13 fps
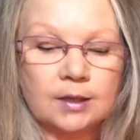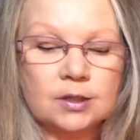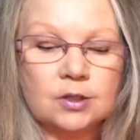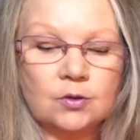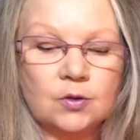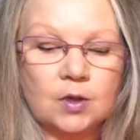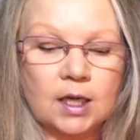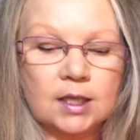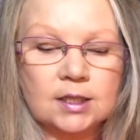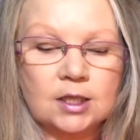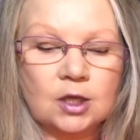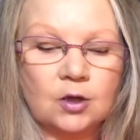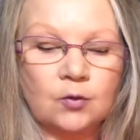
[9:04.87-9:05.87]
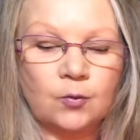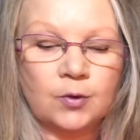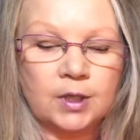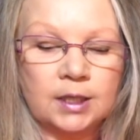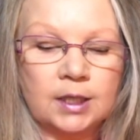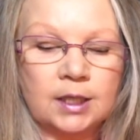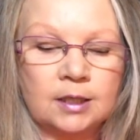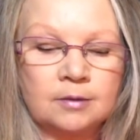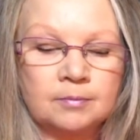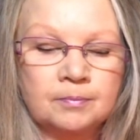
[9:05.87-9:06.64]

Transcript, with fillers: So you guys can really